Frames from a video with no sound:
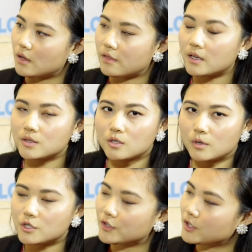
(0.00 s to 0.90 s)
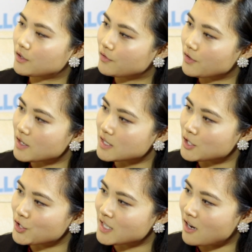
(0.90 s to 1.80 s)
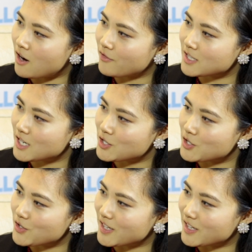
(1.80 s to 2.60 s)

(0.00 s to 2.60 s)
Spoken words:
Well, thank you so much for this interesting conversation,